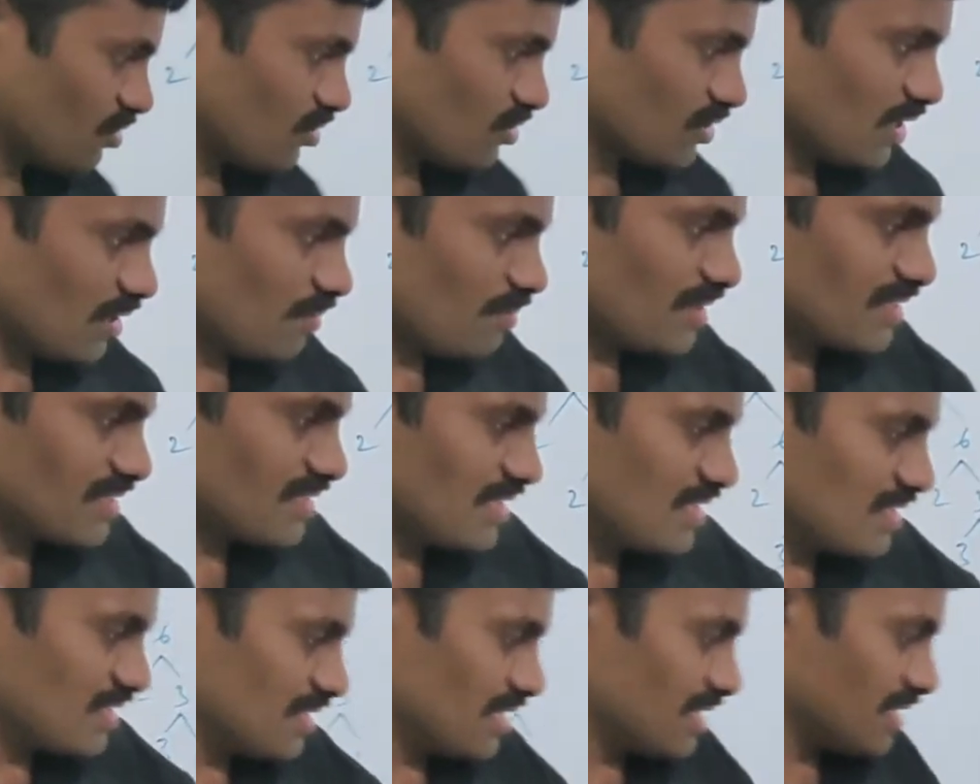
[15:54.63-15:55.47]
The HCF
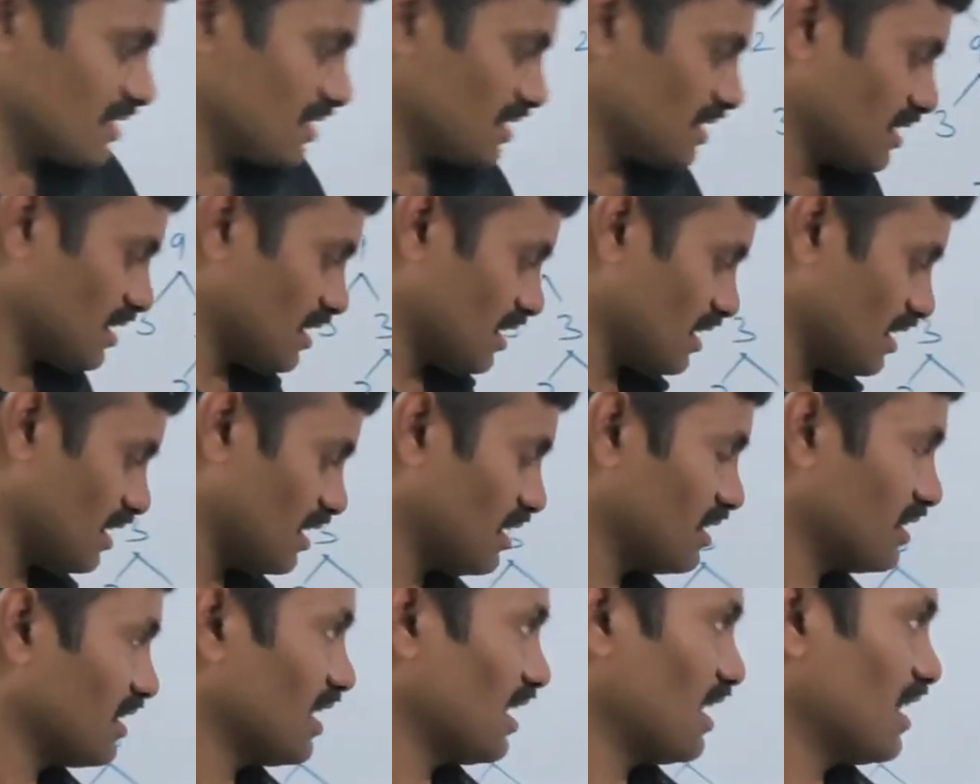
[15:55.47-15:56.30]
of those numbers is
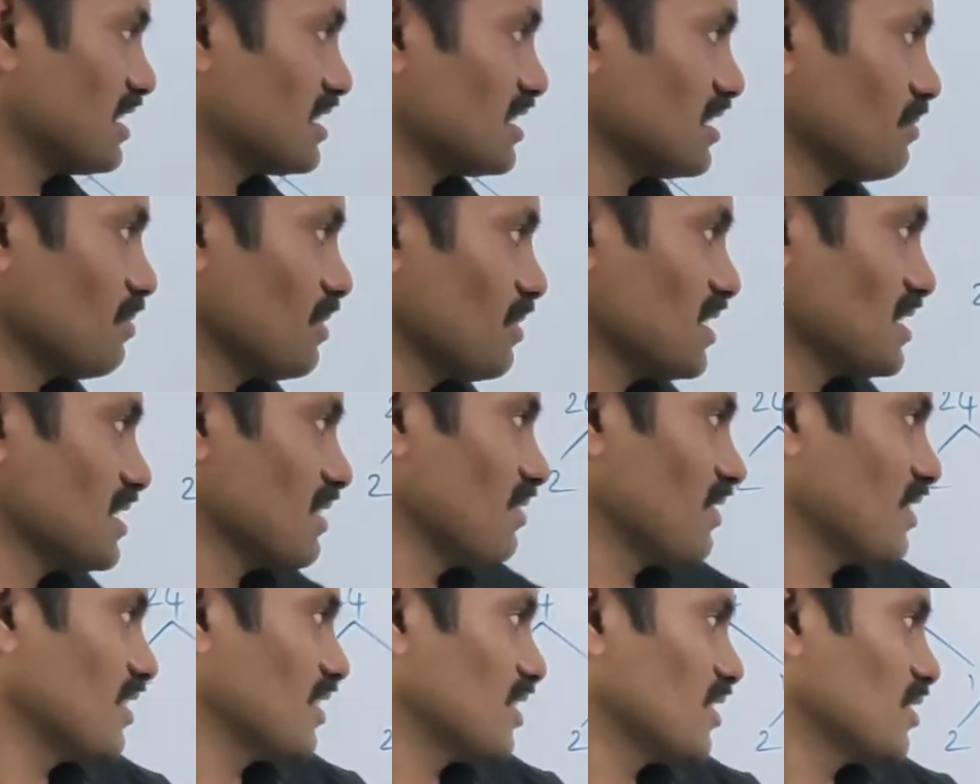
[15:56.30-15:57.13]
6 and
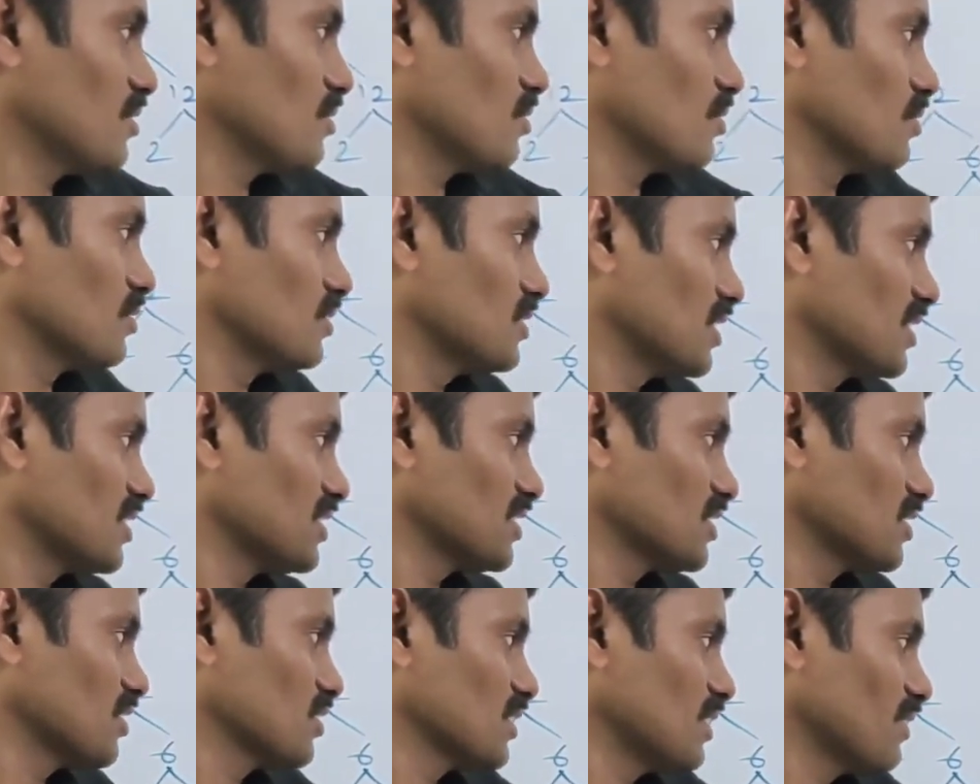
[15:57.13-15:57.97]
their LCM is
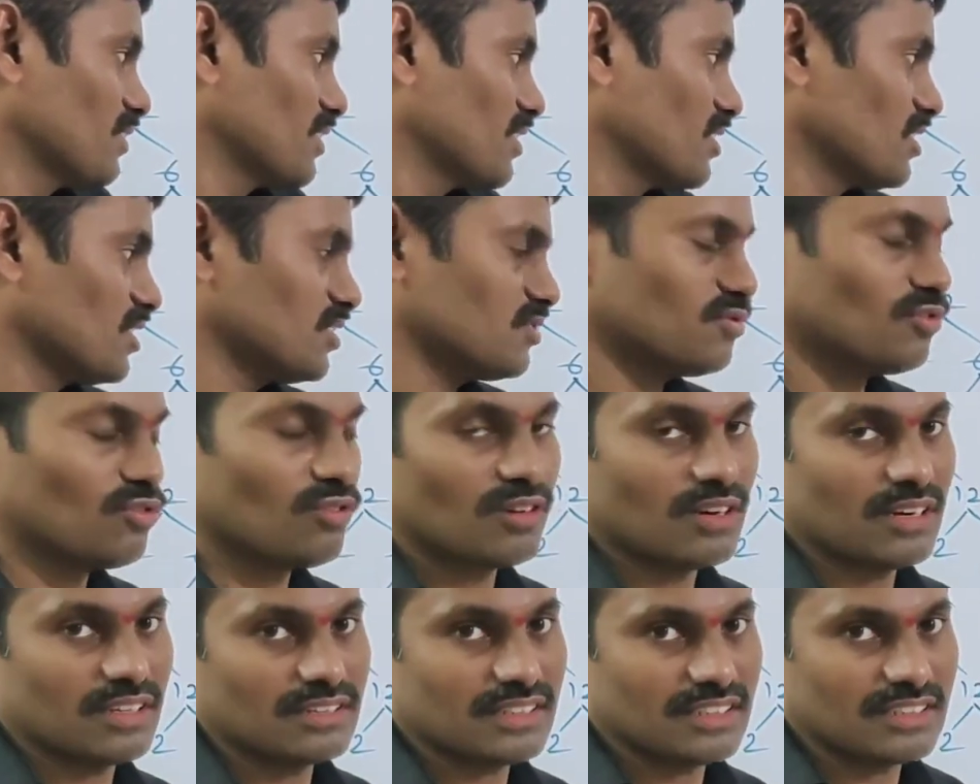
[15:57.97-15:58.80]
72. 6 into
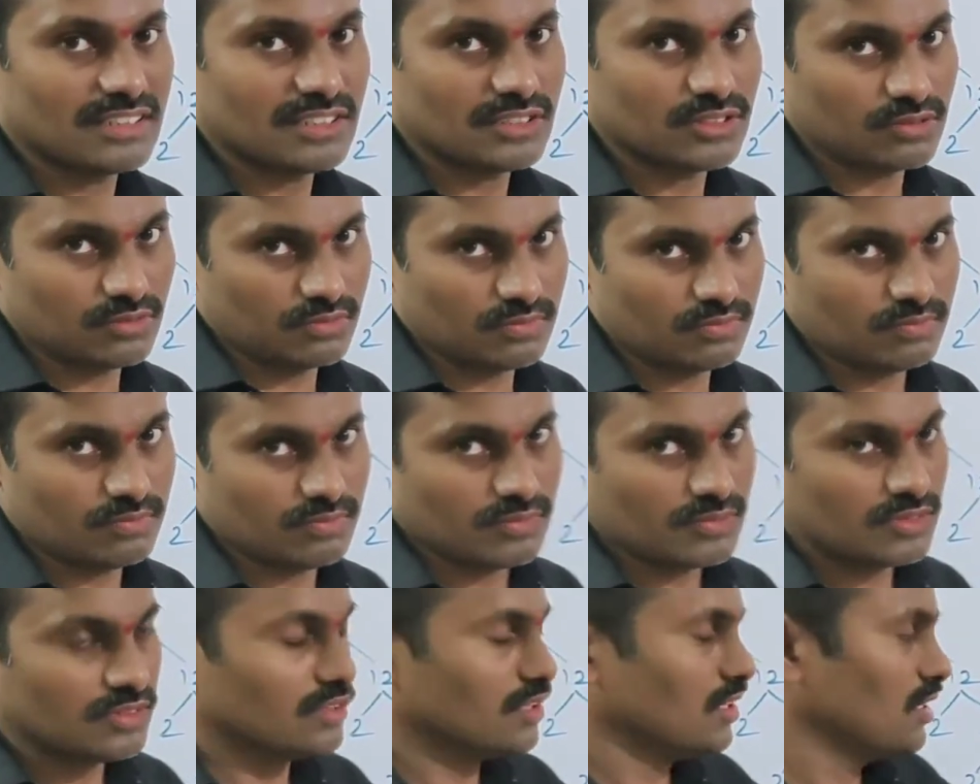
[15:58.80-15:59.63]
72 is
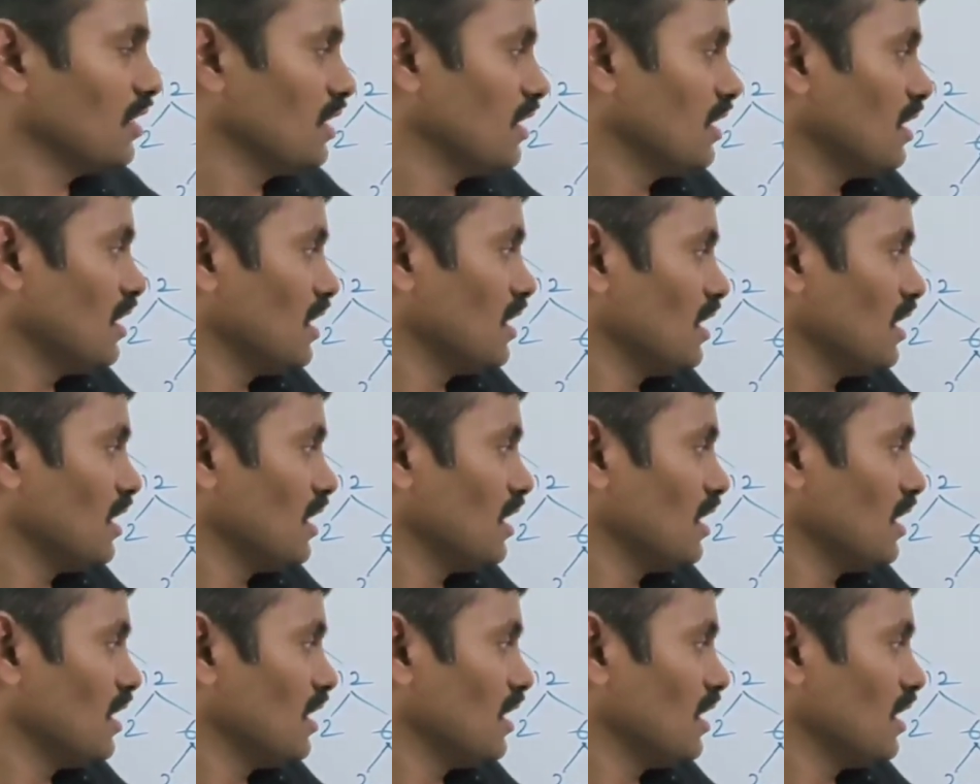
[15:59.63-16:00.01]
432.